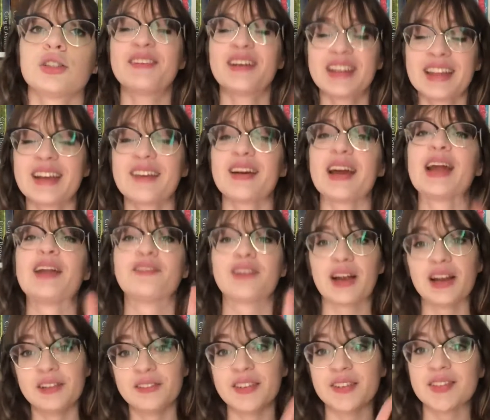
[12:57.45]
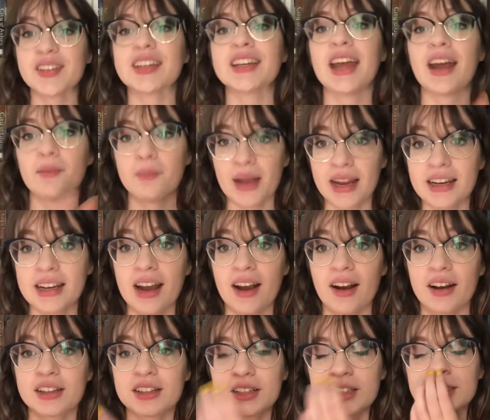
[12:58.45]
really great and very vivid main
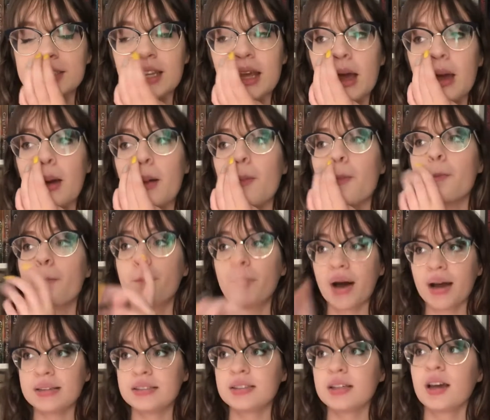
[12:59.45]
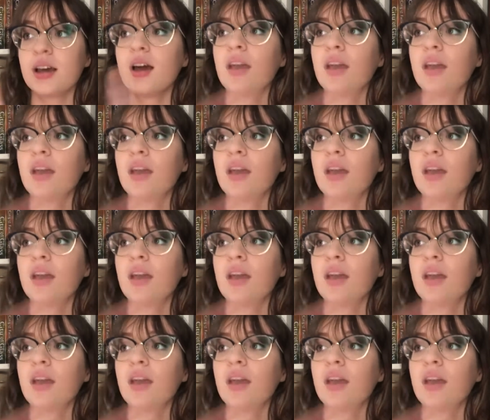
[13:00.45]
characters, but